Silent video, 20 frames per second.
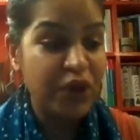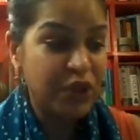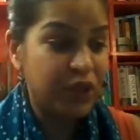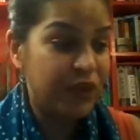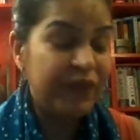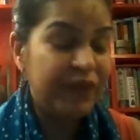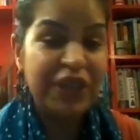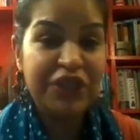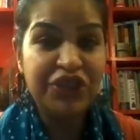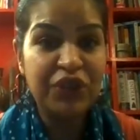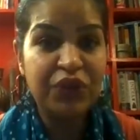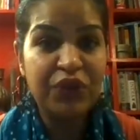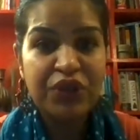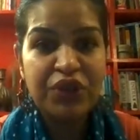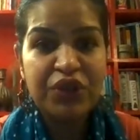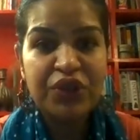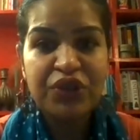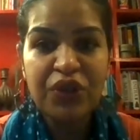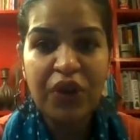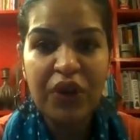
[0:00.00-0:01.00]
force of nature.
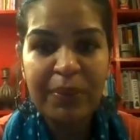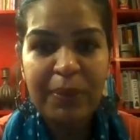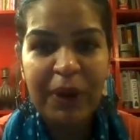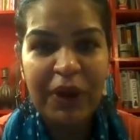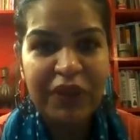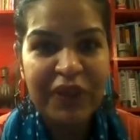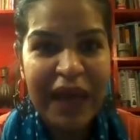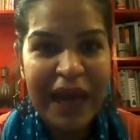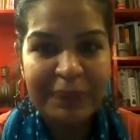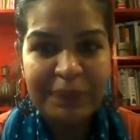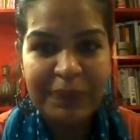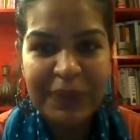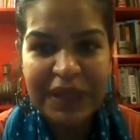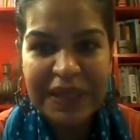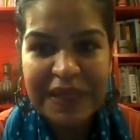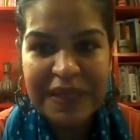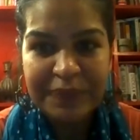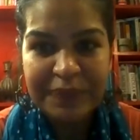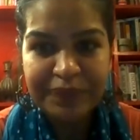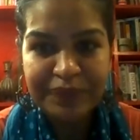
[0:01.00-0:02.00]
Could you talk about that,
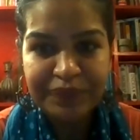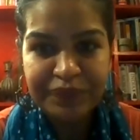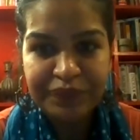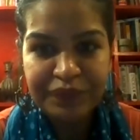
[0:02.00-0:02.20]
please?